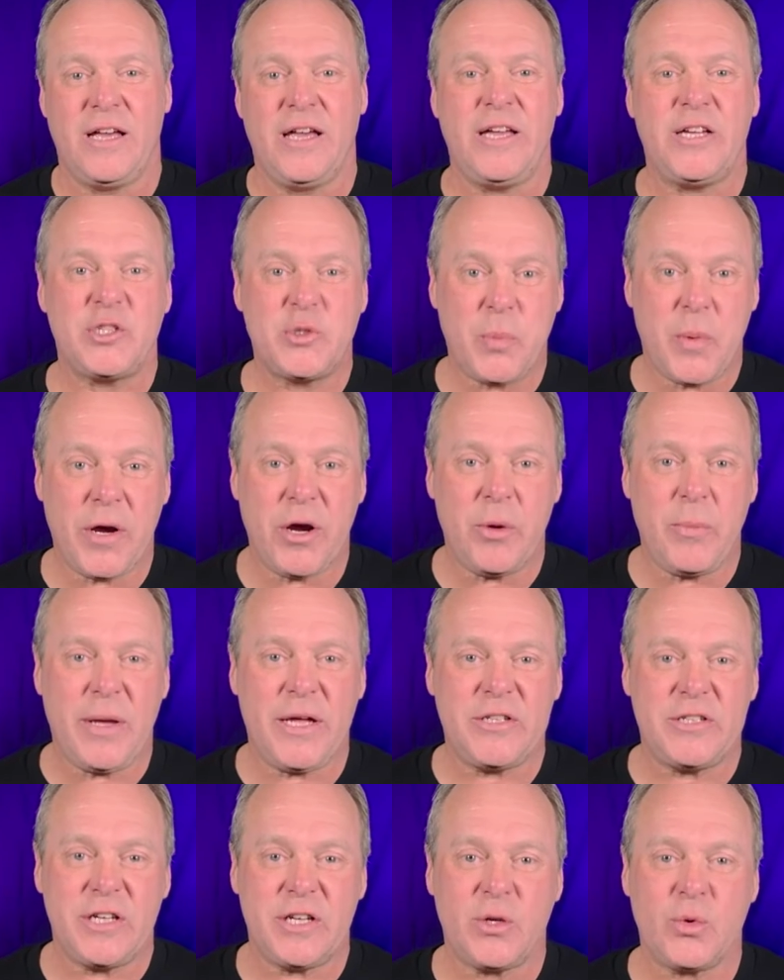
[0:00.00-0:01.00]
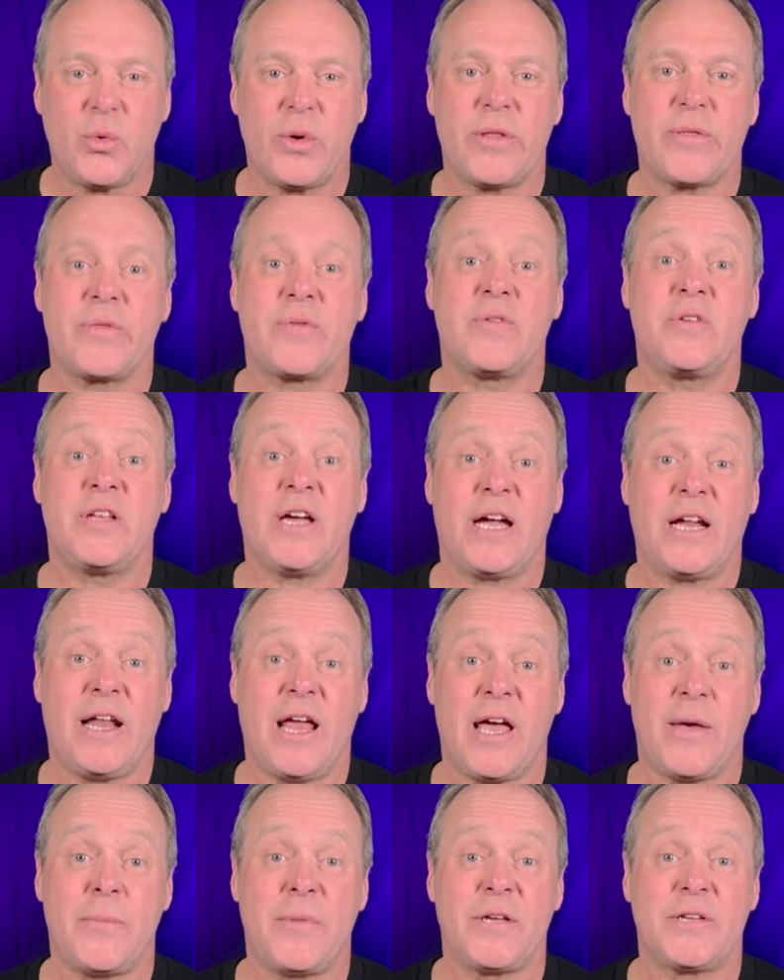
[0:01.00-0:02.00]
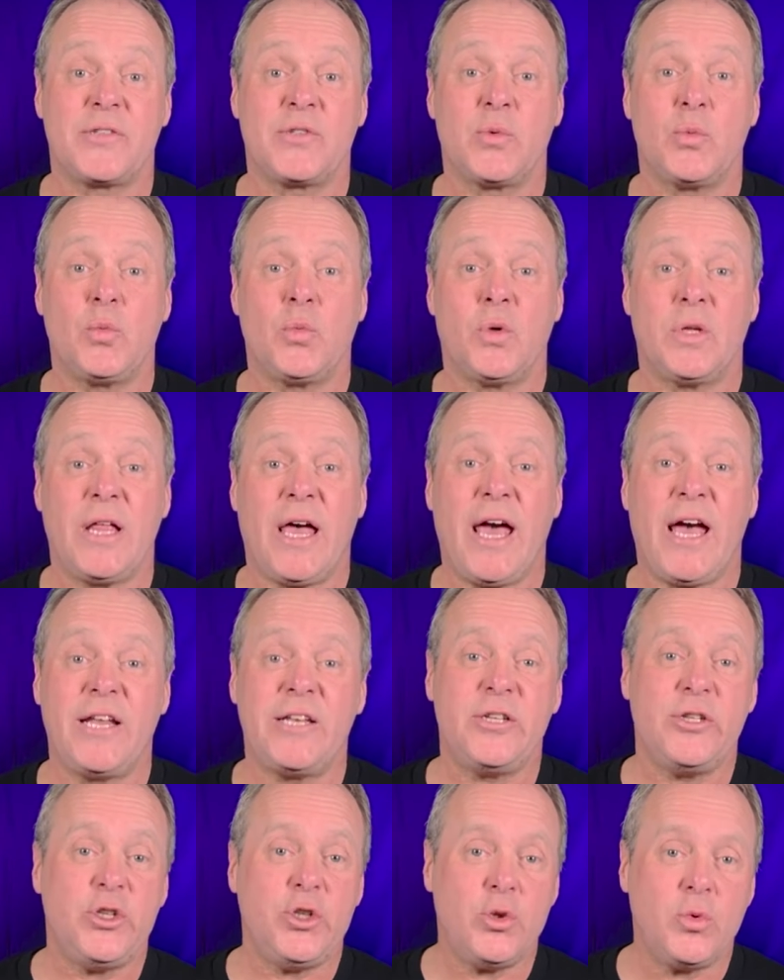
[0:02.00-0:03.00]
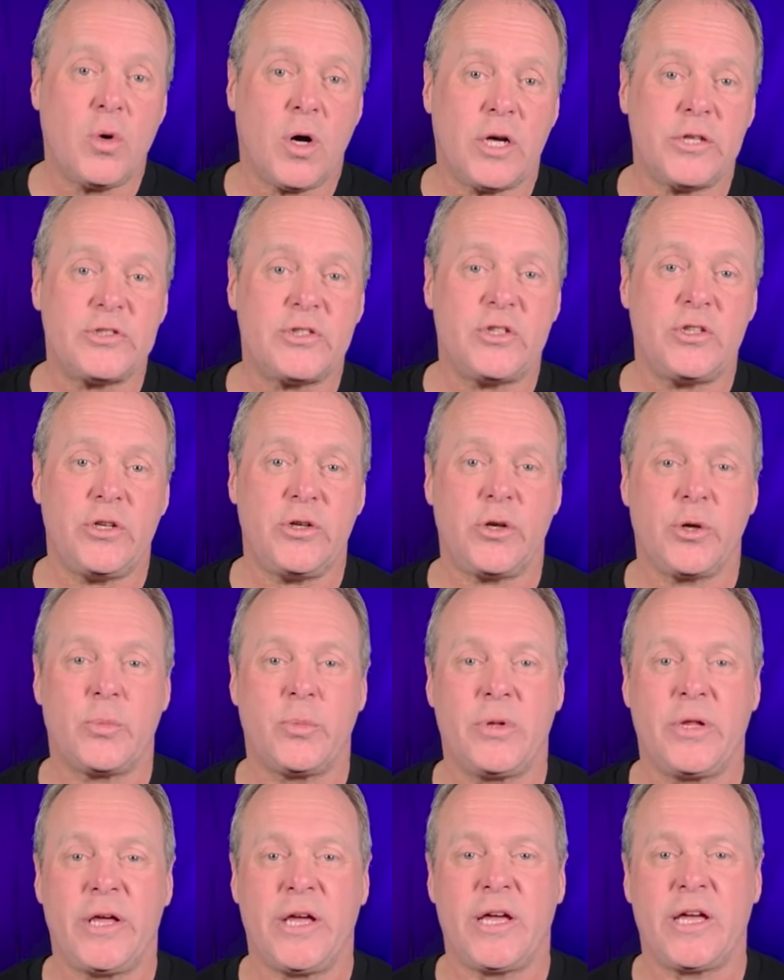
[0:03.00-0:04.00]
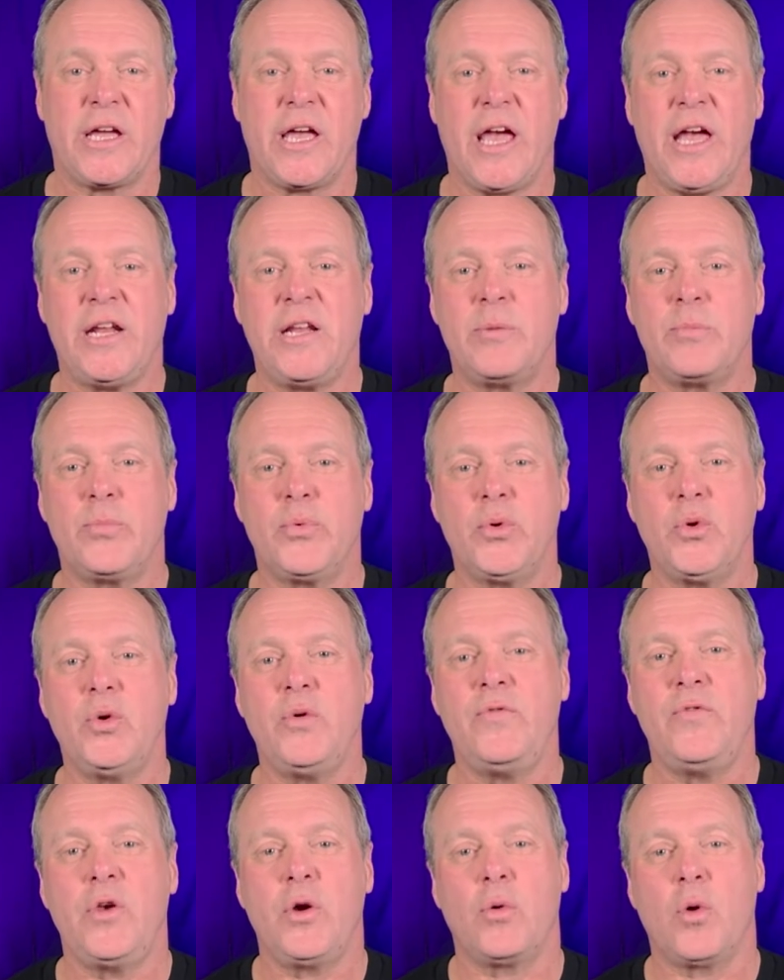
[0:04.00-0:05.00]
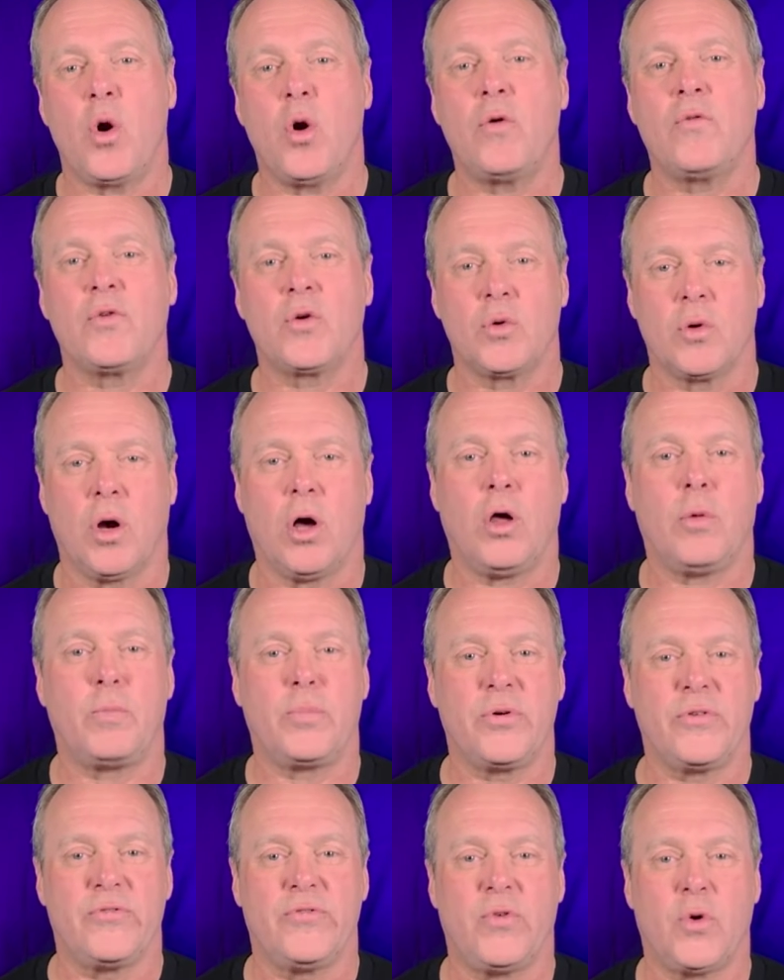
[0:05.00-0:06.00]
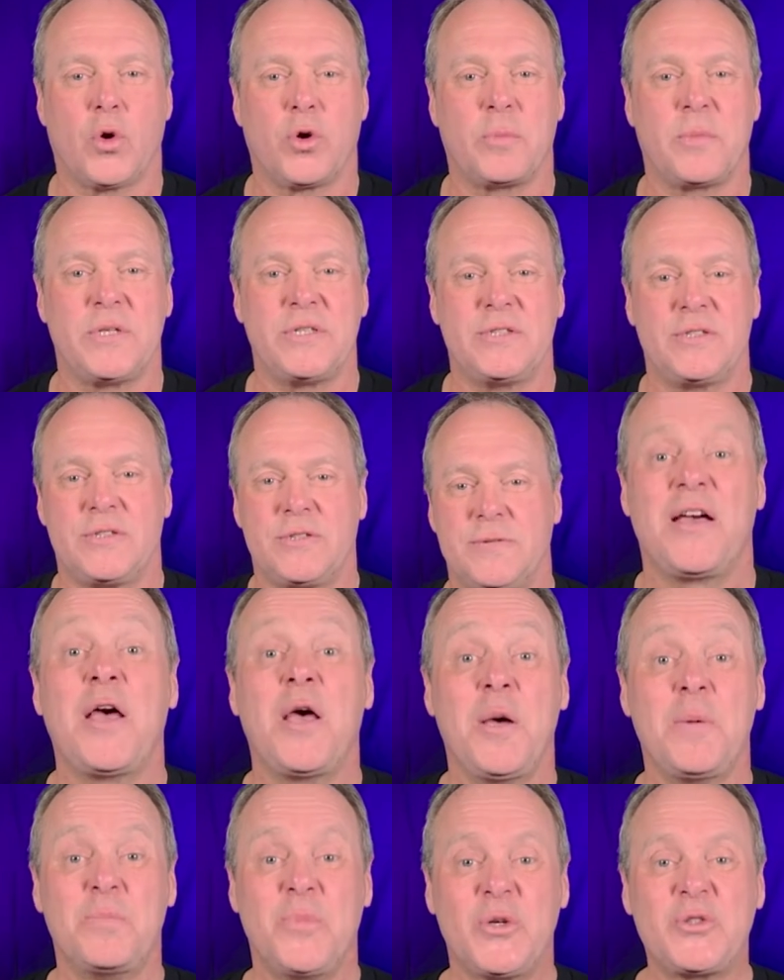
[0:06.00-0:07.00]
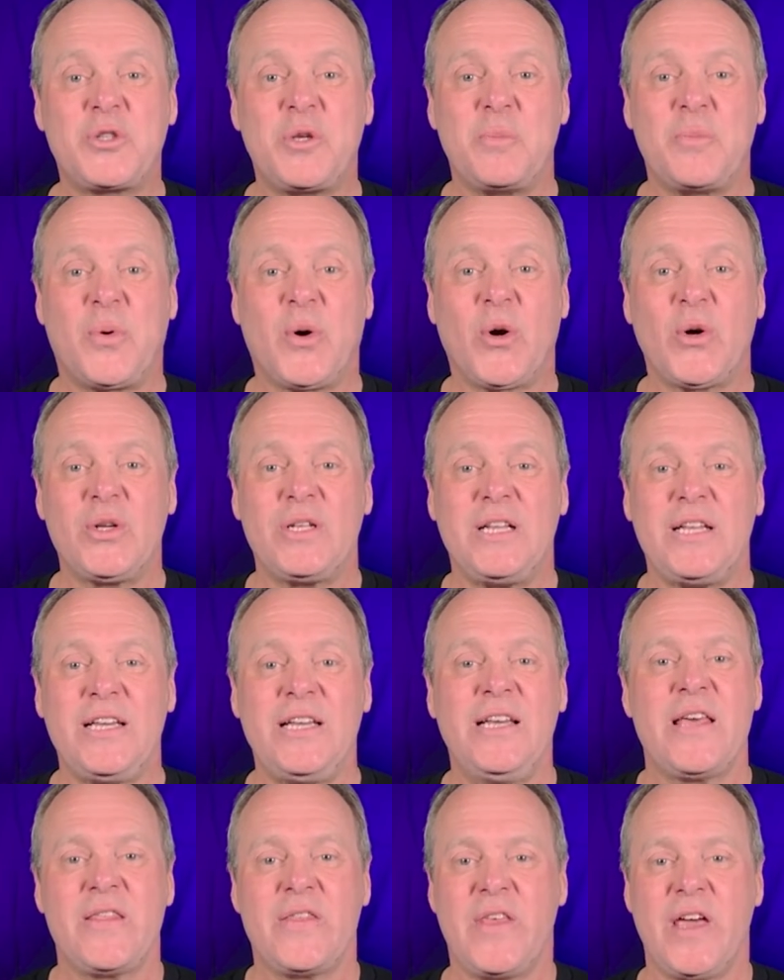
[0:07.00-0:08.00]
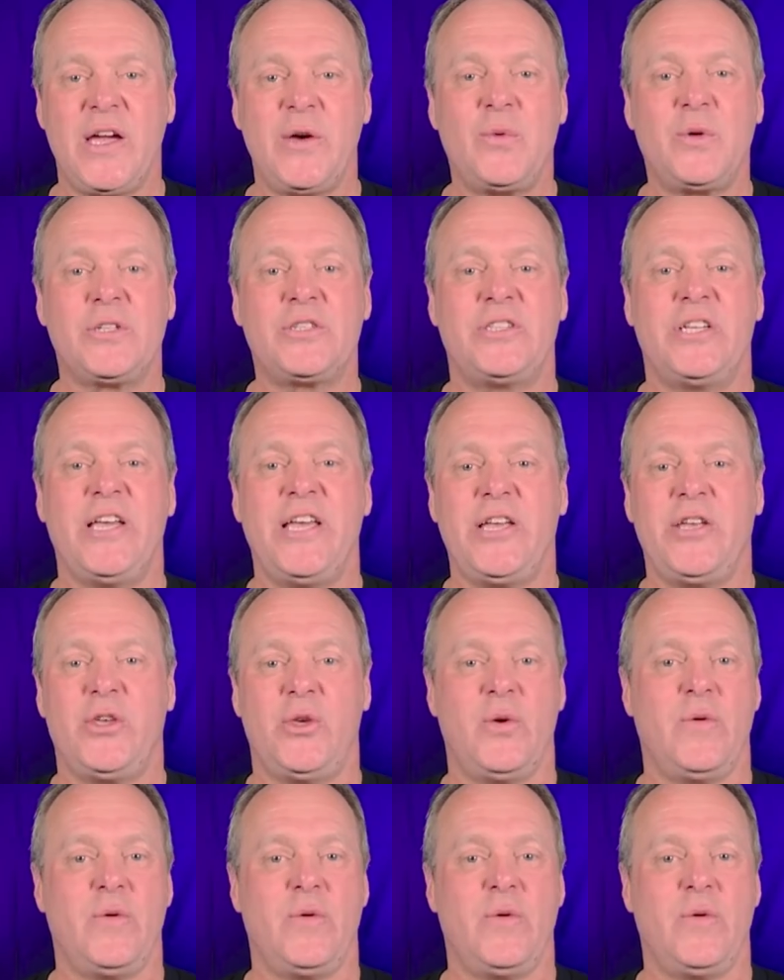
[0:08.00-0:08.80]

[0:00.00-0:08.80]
Experimenting with dynamics will add nuance to your playing and improve your overall performance. Most importantly, they will take you